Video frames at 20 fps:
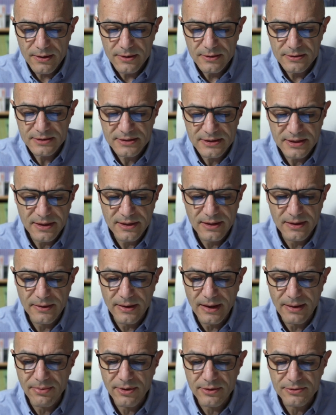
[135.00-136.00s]
Still,
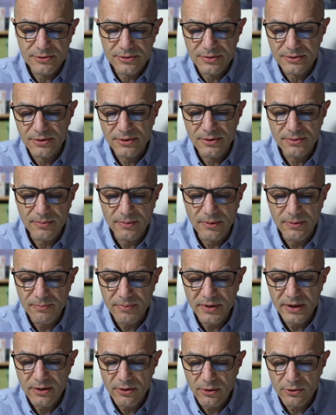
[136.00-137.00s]
about the
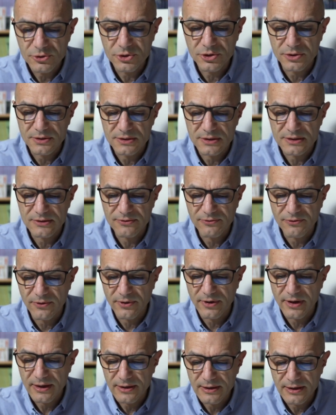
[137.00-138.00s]
precautions
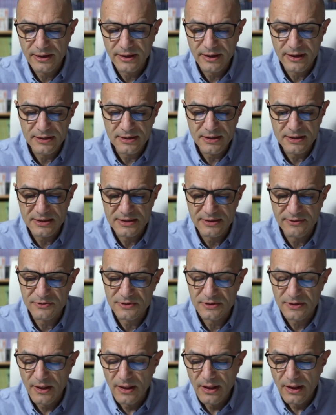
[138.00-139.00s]
for handling
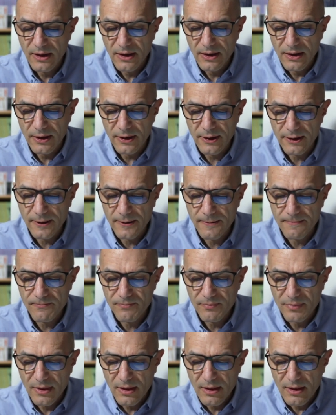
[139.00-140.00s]
adhesives,
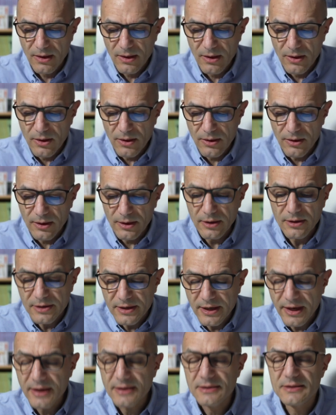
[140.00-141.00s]
in
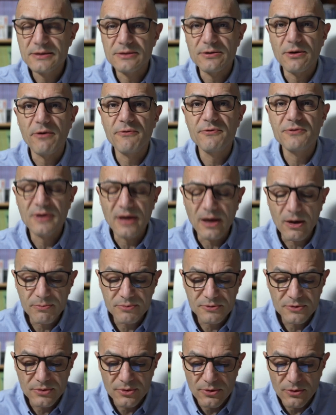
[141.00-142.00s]
case of
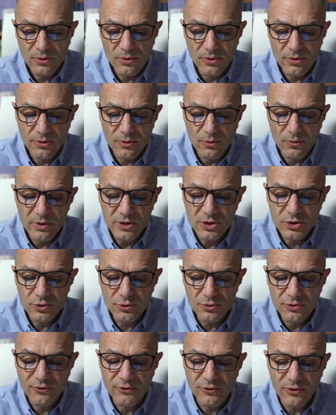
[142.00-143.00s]
doubt, we
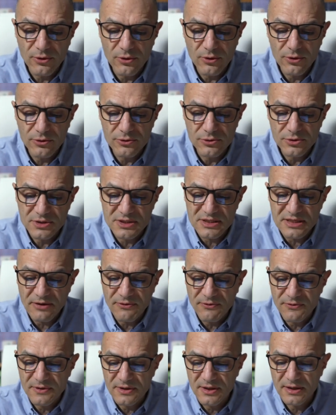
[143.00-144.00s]
should follow the
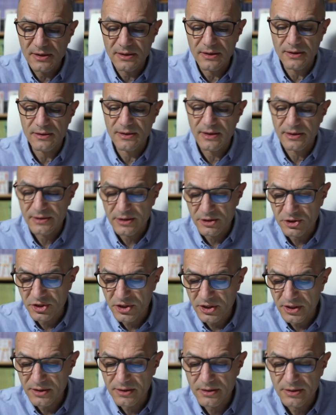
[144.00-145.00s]
safety data
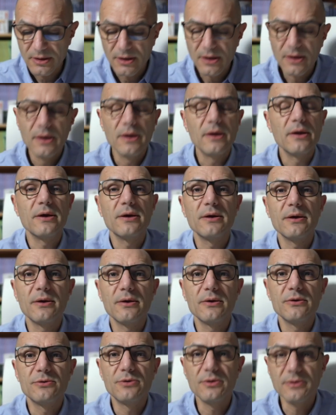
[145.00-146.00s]
sheet.
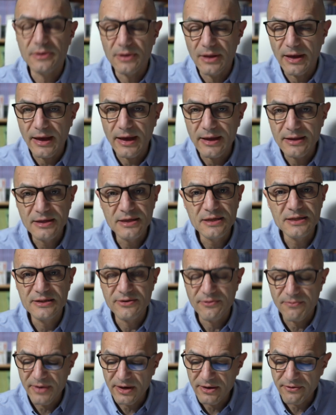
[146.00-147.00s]
The
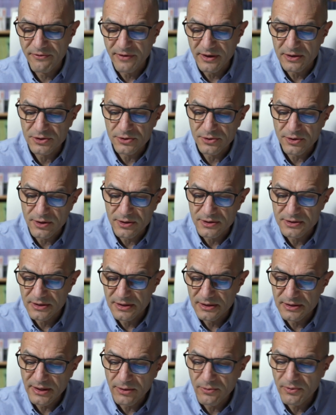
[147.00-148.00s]
adhesive manufacturers,
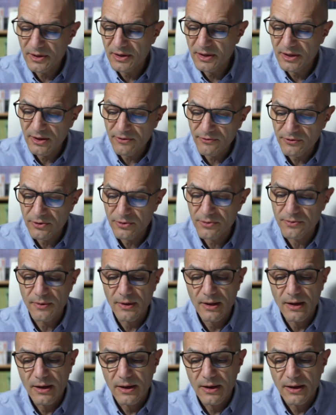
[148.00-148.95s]
they will give you,